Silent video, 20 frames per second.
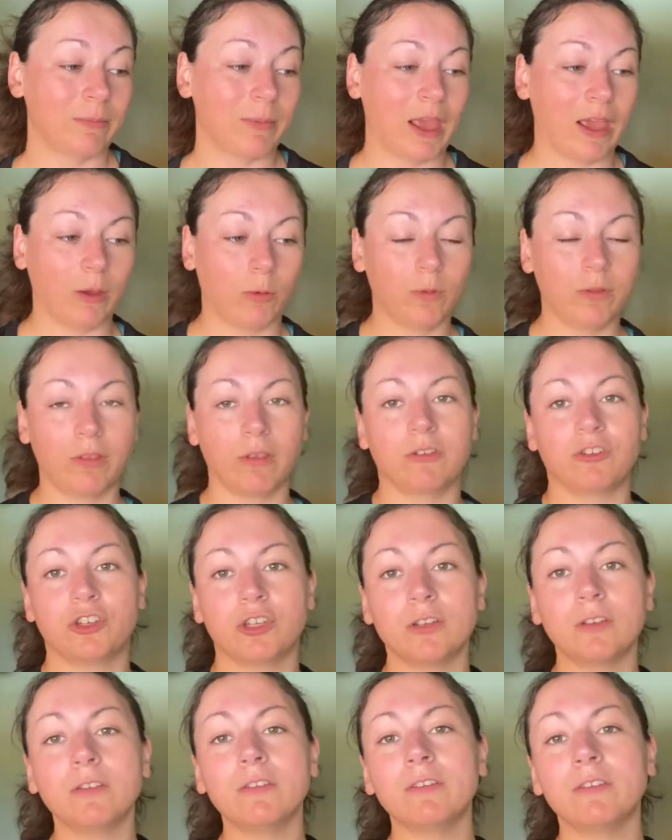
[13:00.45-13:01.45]

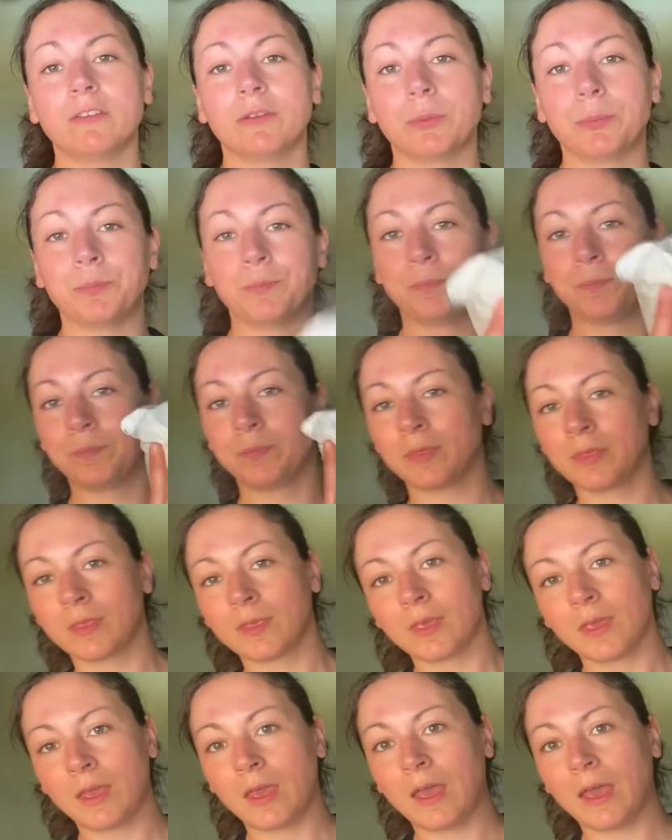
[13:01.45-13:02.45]

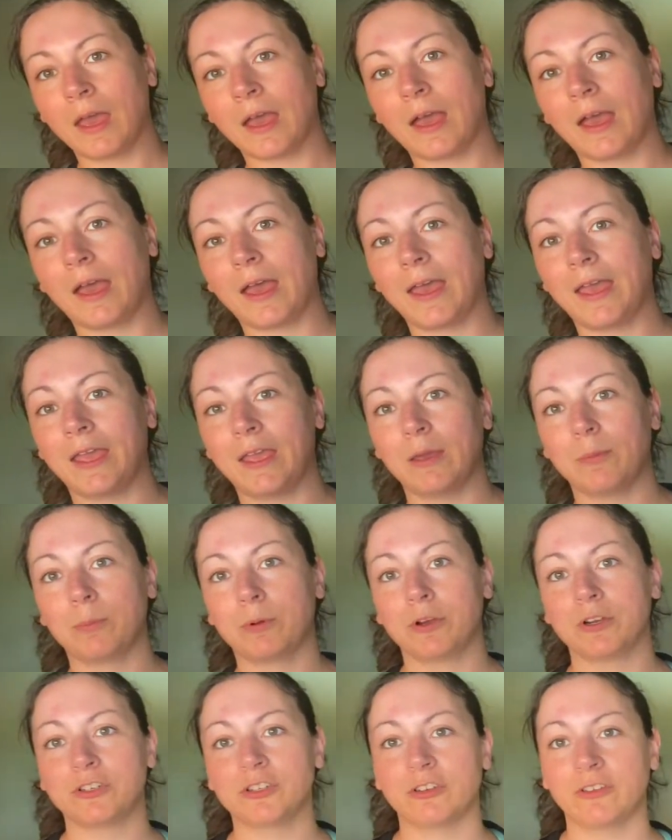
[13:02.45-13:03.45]
acquisitions. I
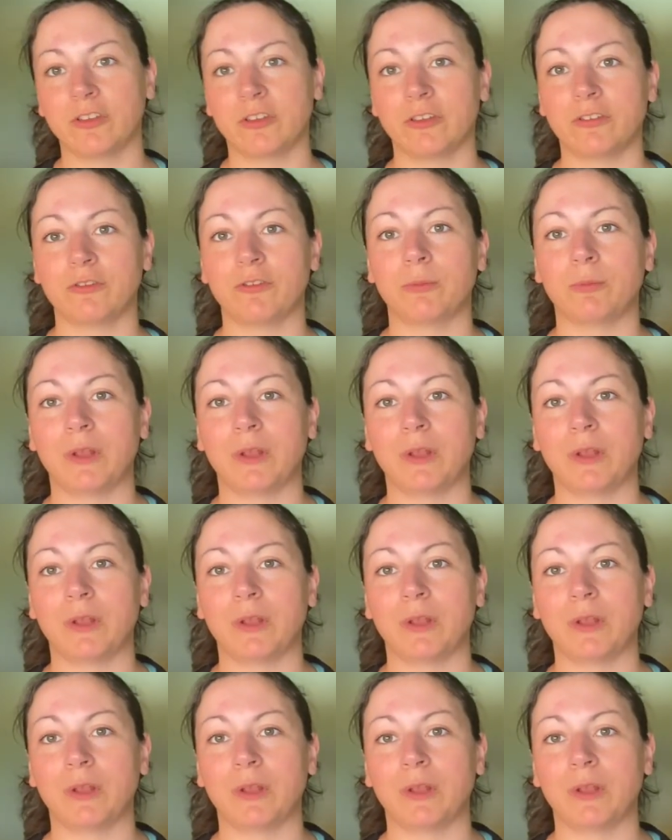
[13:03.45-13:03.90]
purchased this from